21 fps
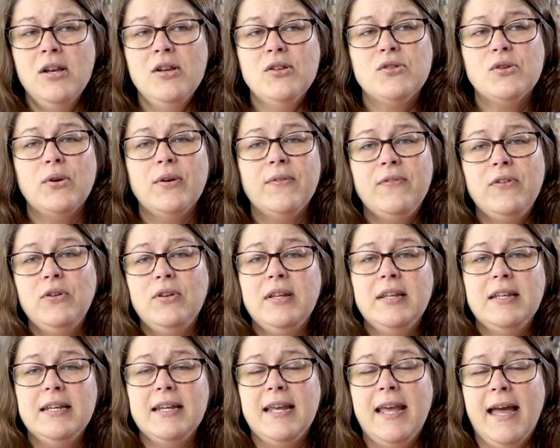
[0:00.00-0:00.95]
So if you
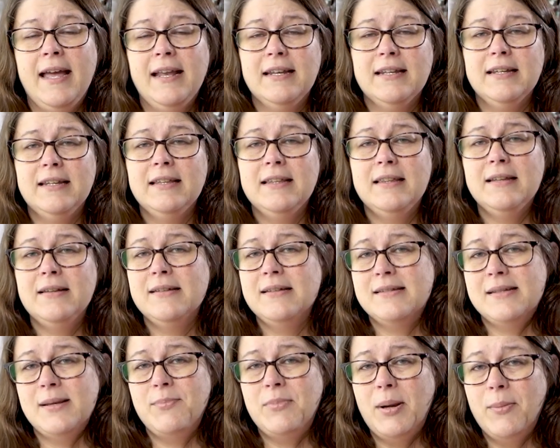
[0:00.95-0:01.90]
didn't get the
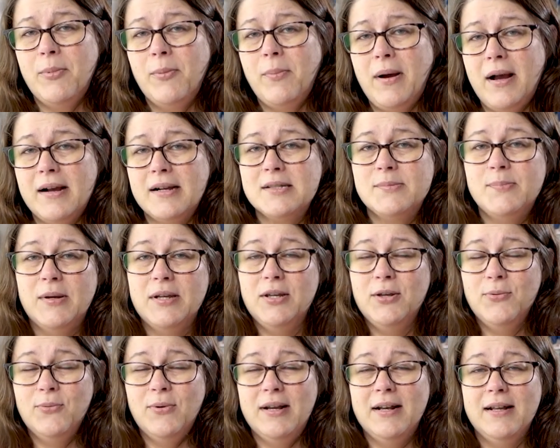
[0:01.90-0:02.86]
September box, but
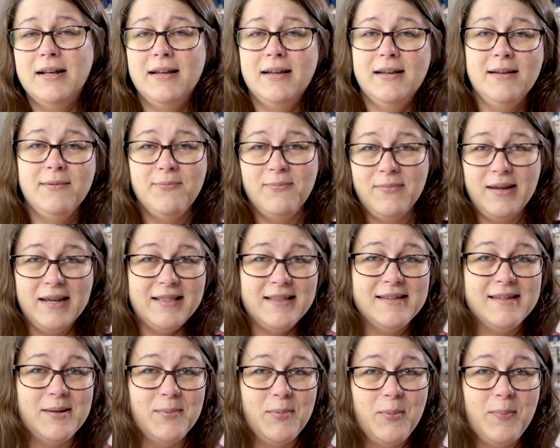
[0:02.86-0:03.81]
you want to make
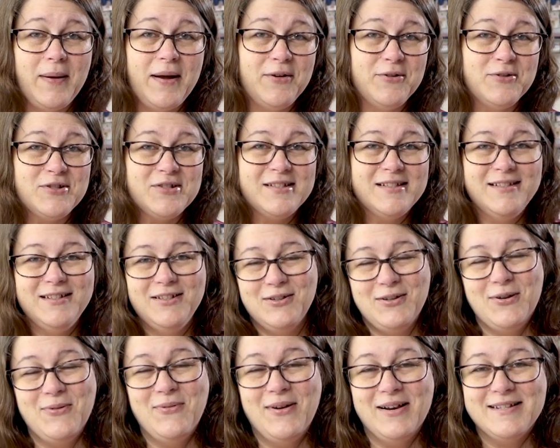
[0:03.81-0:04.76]
the zipper pouch, you
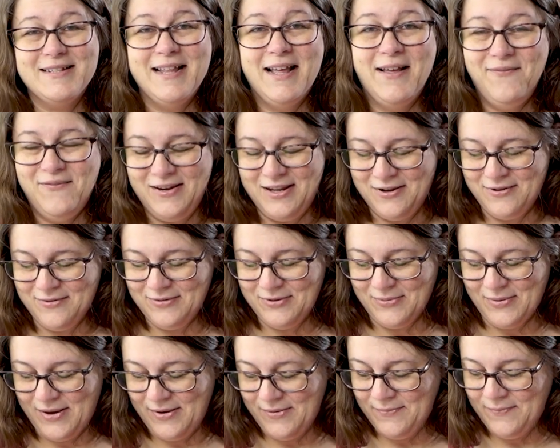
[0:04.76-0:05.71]
can watch that video
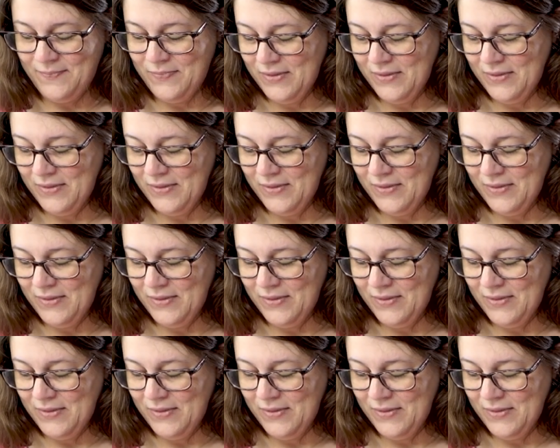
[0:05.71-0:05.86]
as well.